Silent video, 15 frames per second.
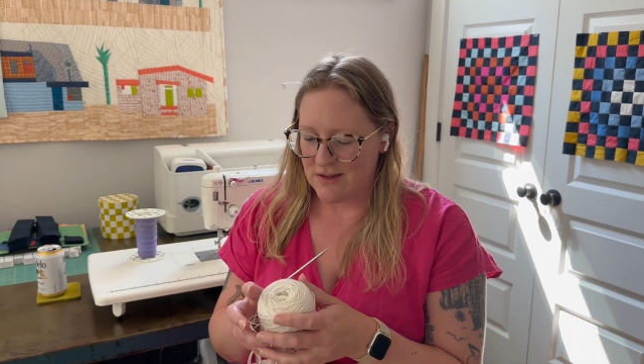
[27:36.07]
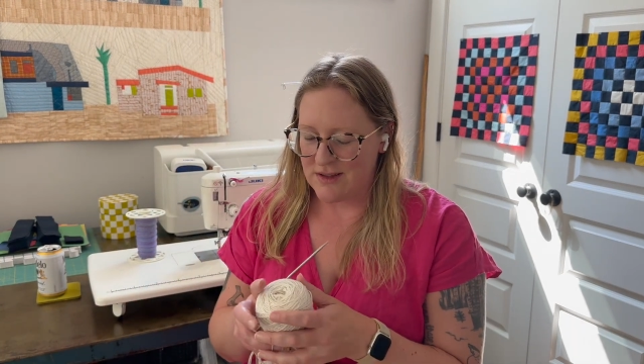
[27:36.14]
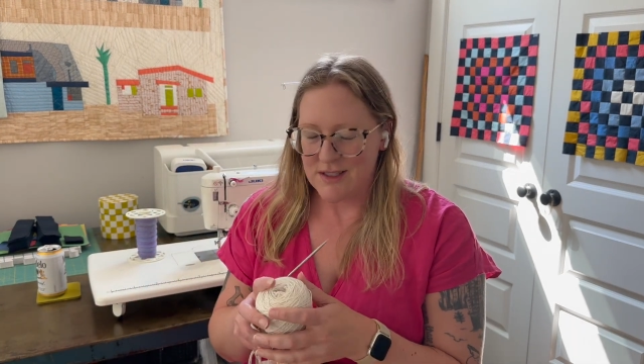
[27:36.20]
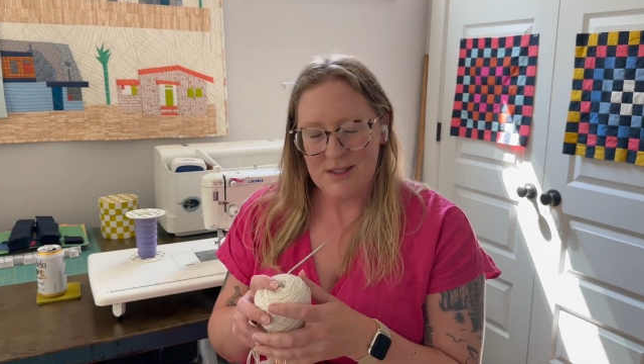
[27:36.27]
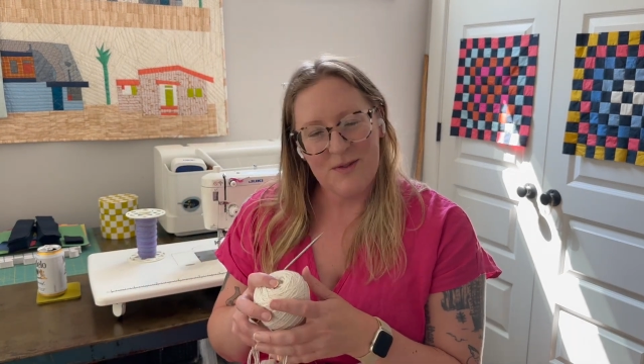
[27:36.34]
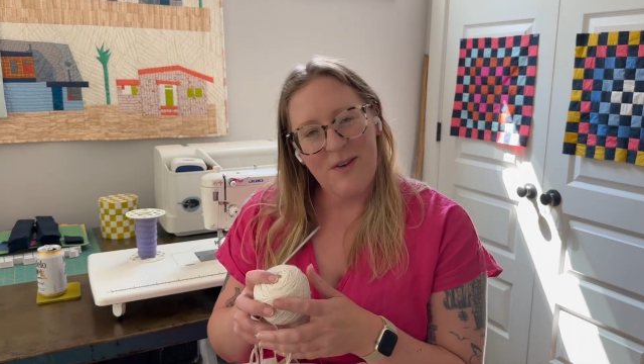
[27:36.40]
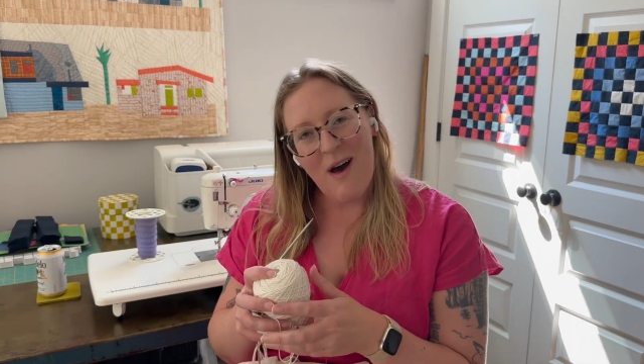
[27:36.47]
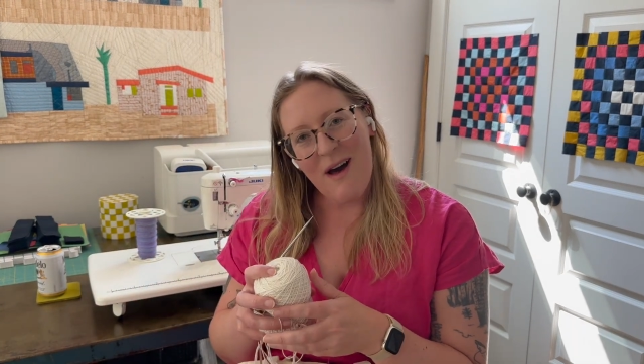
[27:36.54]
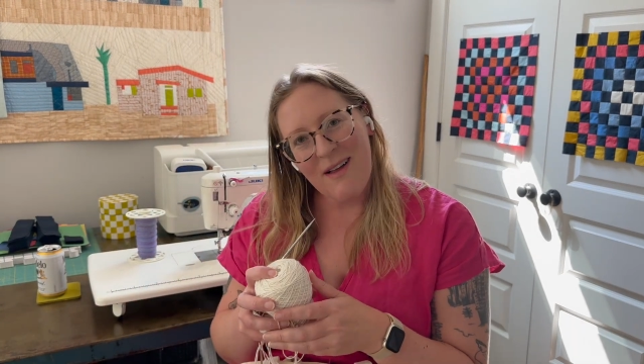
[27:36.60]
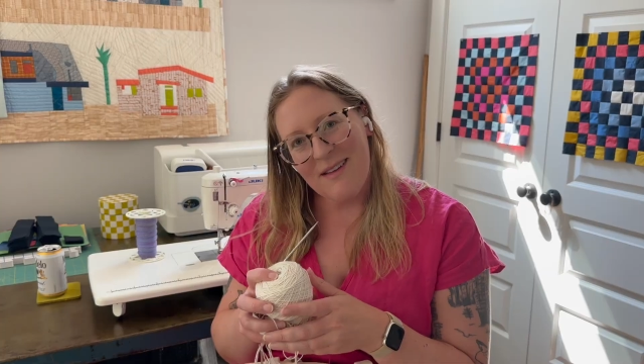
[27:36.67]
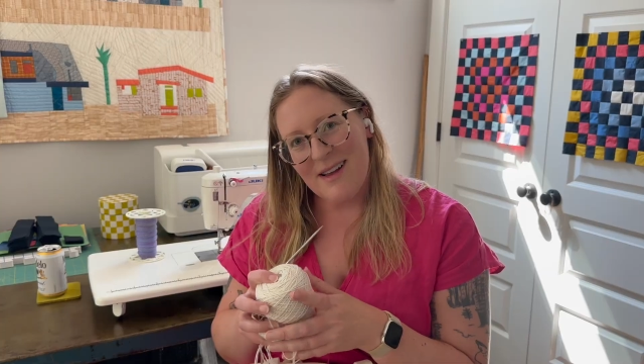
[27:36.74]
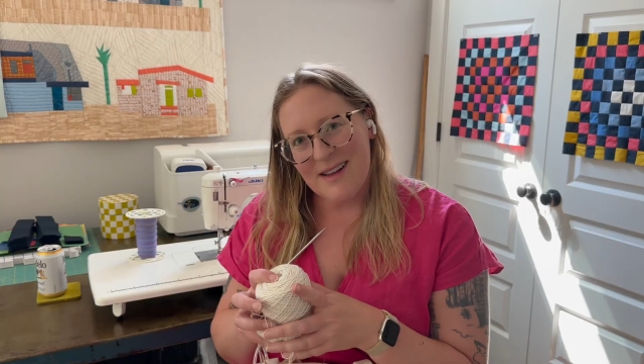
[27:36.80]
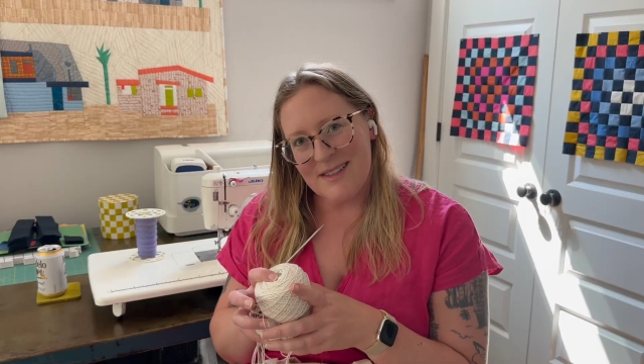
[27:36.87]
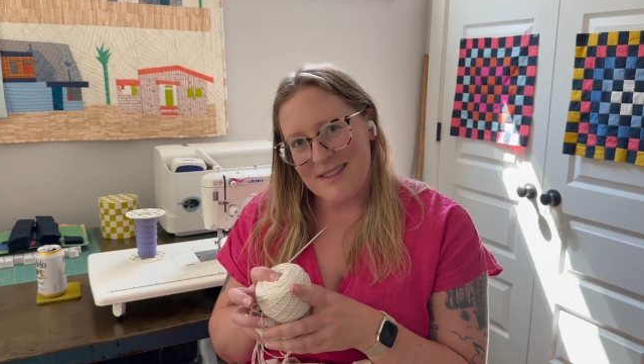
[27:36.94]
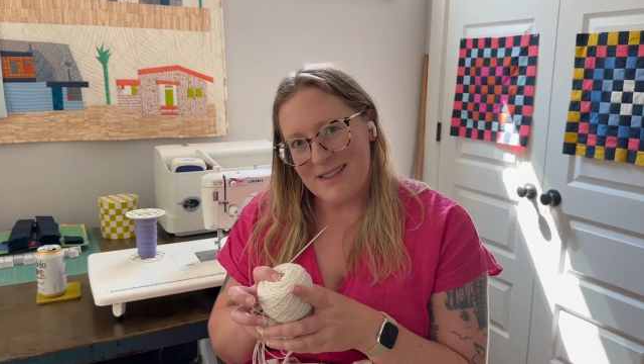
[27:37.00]
this fall
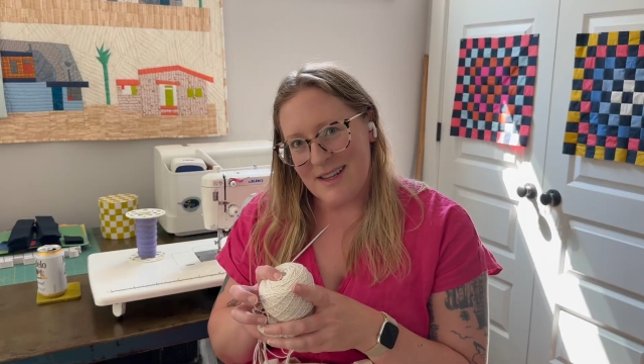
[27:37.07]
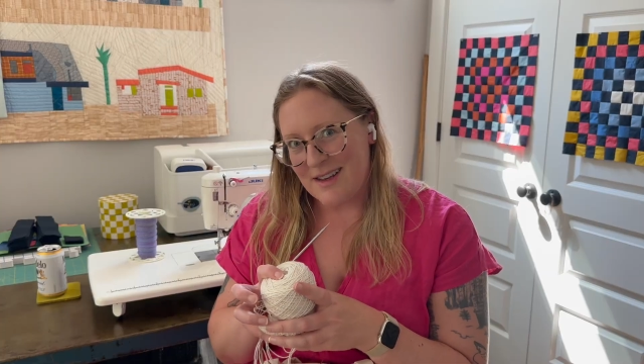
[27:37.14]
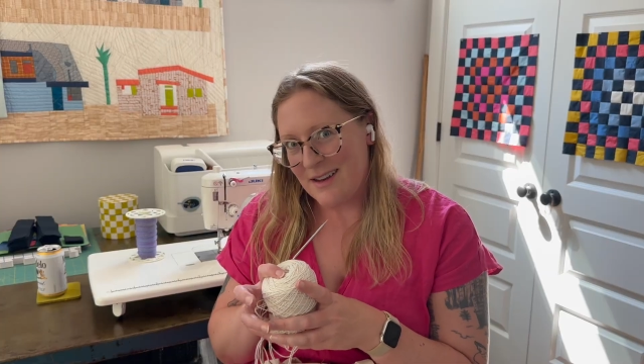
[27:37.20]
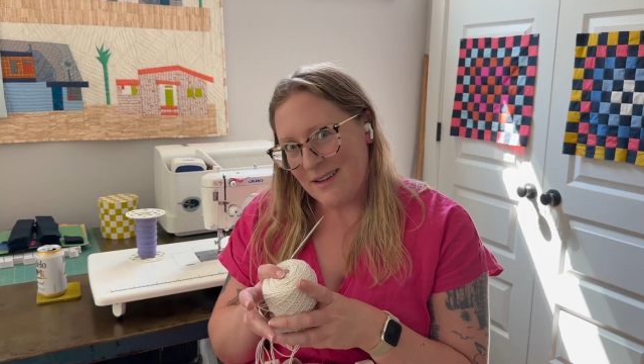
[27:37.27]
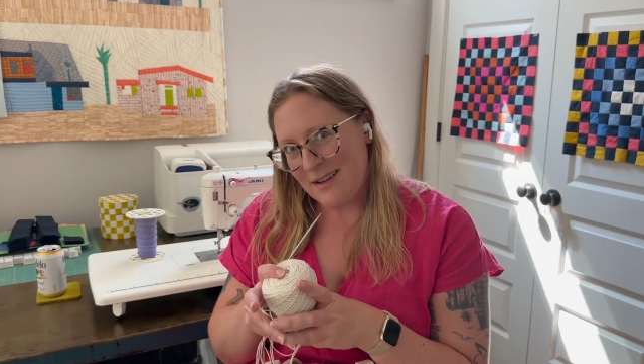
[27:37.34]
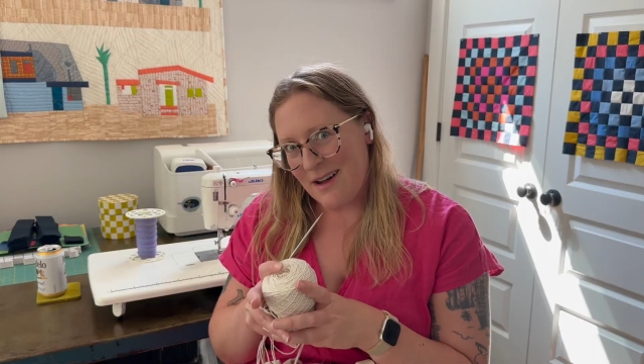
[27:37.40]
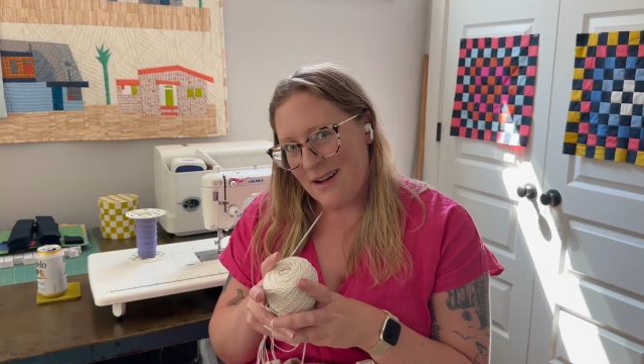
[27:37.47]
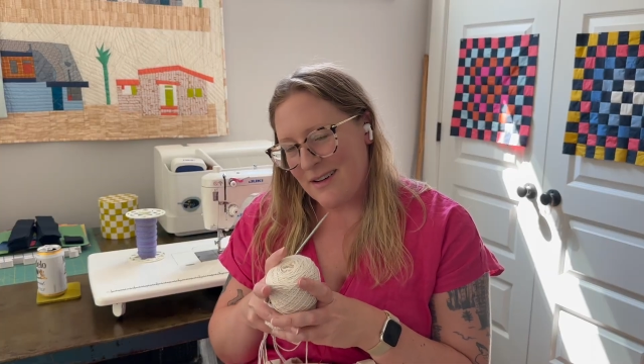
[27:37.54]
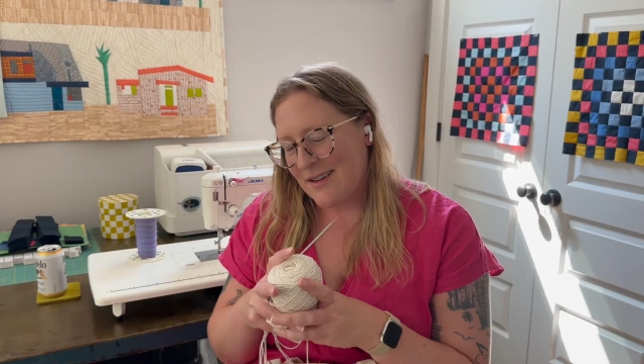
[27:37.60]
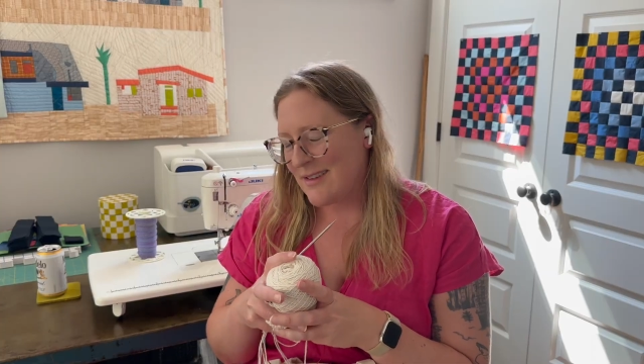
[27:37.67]
as a knit along.